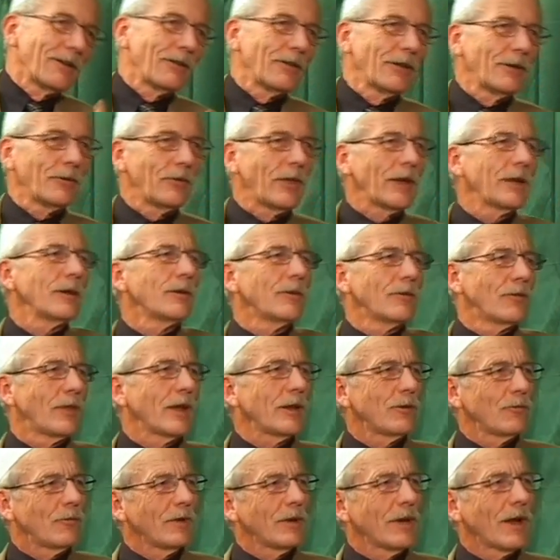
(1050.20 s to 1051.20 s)

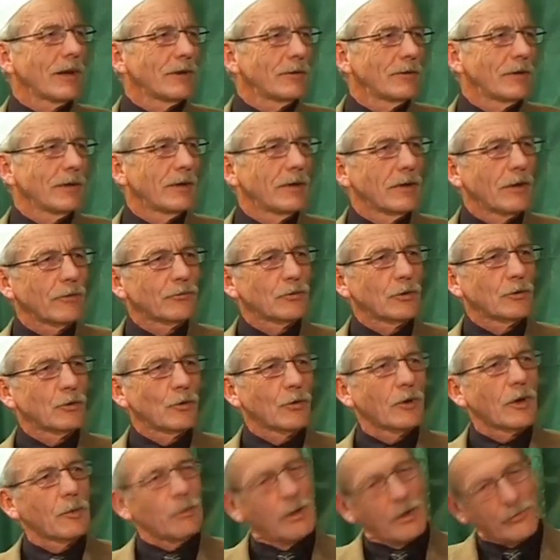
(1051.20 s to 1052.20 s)
then we had enough to
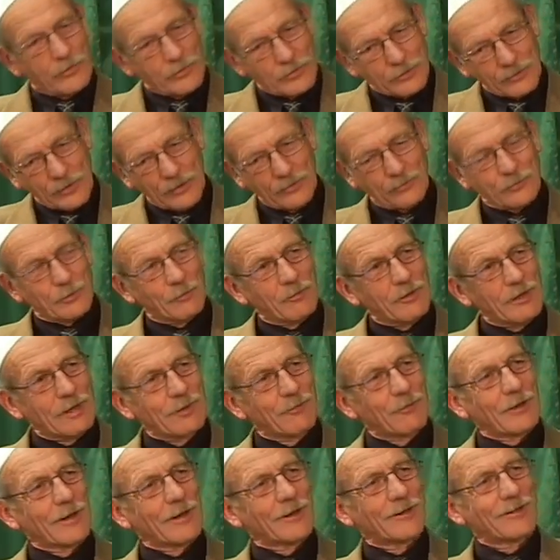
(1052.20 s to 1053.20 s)
talk about the rest of the
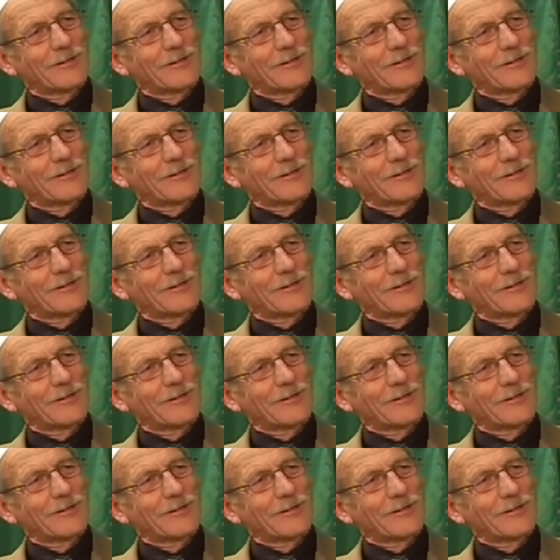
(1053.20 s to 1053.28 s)
evening.